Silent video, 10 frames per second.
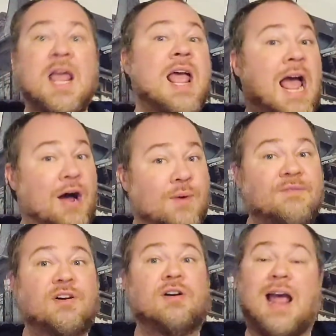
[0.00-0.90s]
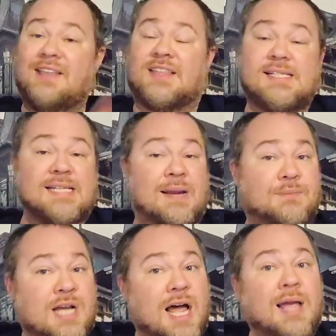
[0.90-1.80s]
However, at the same
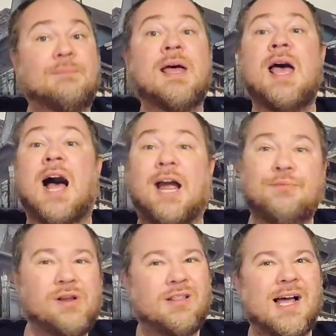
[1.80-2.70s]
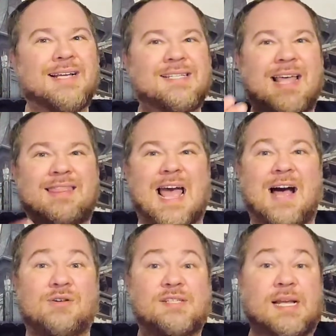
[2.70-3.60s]
time, I realized that the
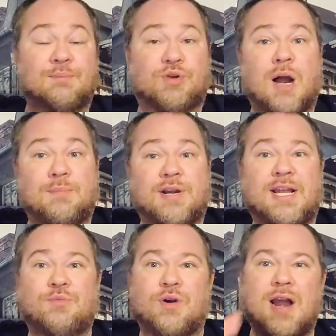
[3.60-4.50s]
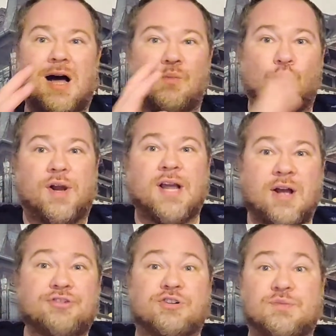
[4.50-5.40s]
house and property were not
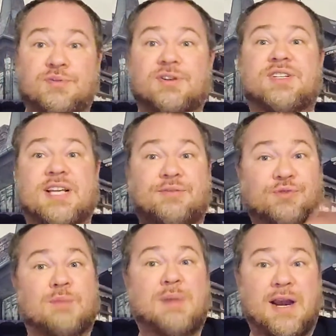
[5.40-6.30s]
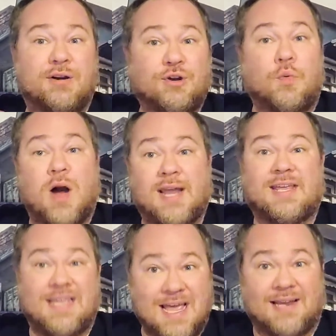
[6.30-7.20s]
100% repaired quite
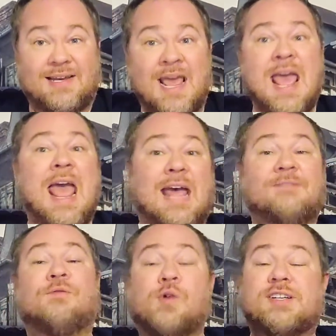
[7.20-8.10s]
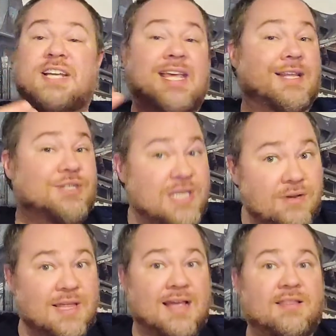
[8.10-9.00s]
yet, and for it to get to
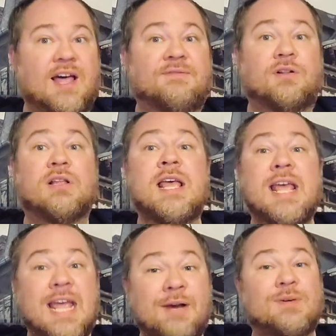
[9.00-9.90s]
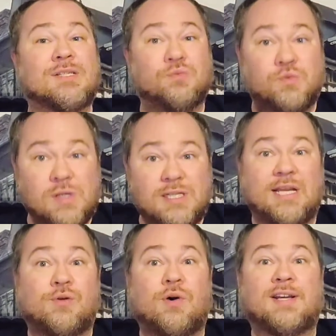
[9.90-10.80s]
that level, it was really
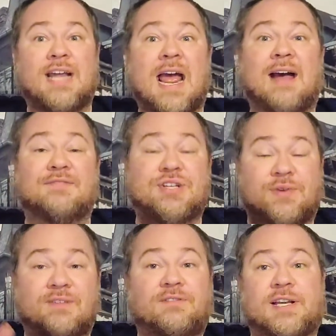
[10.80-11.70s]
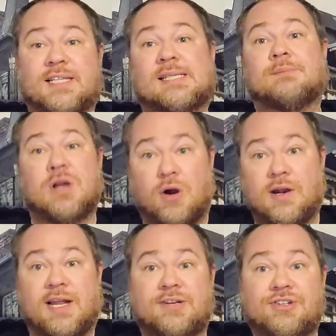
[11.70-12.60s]
going to have to inflict some
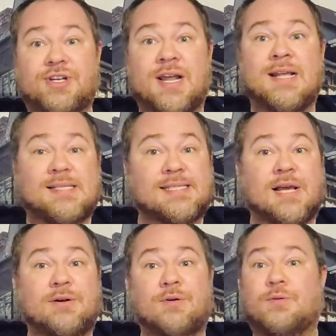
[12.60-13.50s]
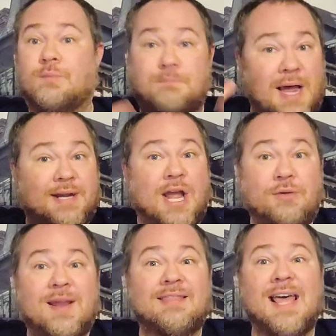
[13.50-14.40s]
carnage. So, by
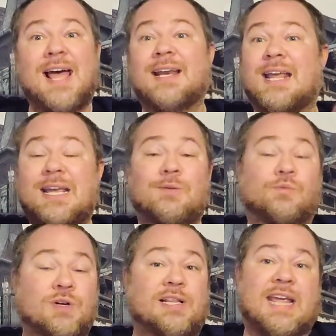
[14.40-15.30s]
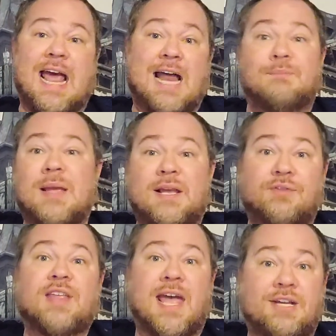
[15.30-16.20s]
knowing that, it really had me on
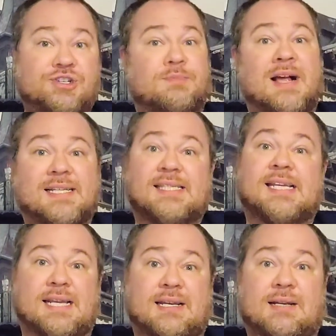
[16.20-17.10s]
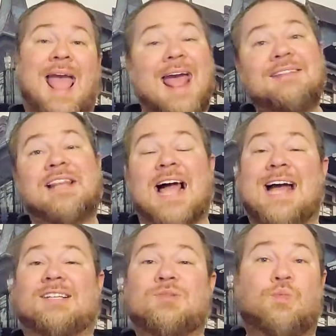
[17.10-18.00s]
the edge of my seat. And
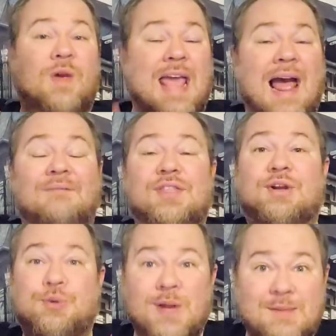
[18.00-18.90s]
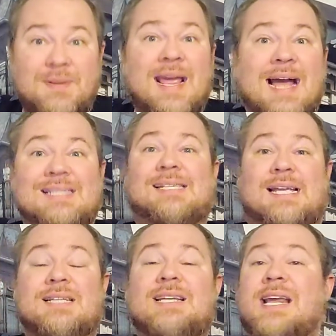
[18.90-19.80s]
last, we have the creepy-ass
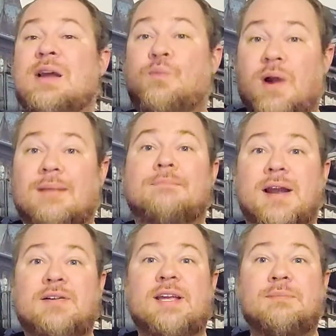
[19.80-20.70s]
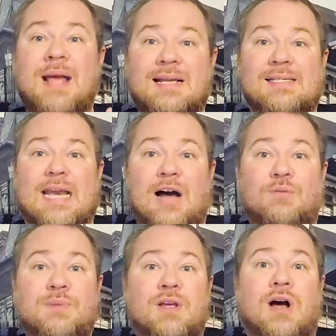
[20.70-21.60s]
ending where Miriam has now
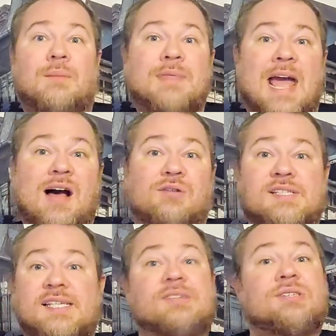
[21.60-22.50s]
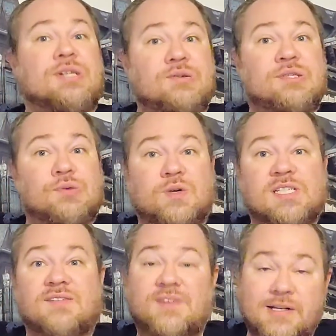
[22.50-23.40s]
become the house's new source
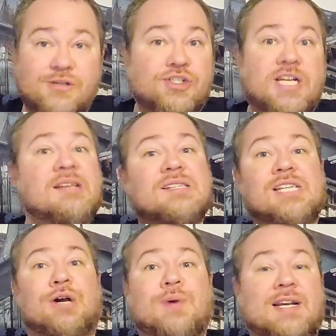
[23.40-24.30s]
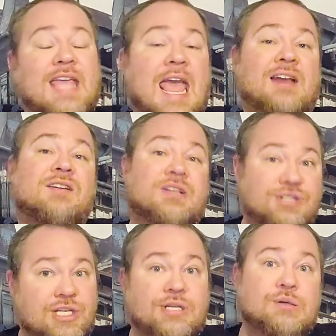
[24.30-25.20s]
of energy so it can
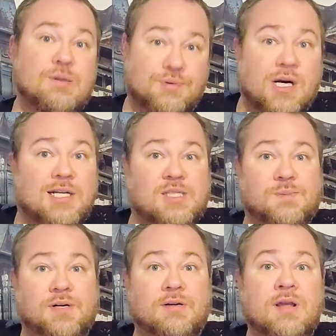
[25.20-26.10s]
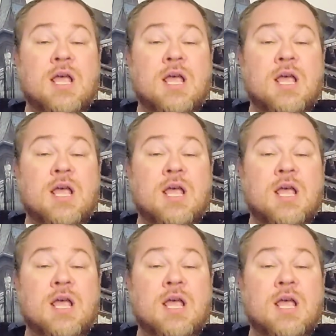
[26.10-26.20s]
continue to prosper.